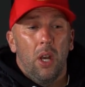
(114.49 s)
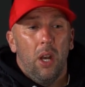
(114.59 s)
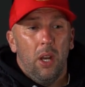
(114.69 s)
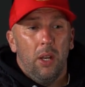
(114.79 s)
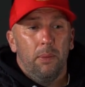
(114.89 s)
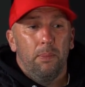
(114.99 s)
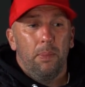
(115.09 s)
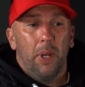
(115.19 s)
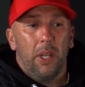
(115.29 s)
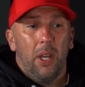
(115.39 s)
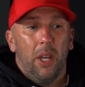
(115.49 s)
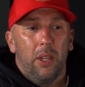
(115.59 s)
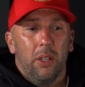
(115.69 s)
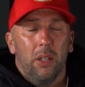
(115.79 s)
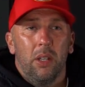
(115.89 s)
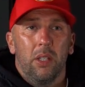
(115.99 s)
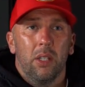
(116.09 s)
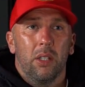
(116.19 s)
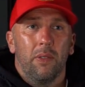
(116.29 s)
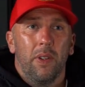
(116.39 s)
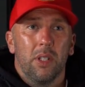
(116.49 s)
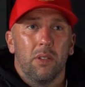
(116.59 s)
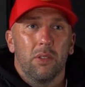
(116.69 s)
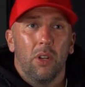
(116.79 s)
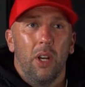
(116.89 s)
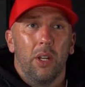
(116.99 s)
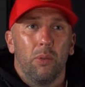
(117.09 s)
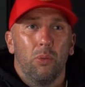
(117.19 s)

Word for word: But yeah, the defensive side,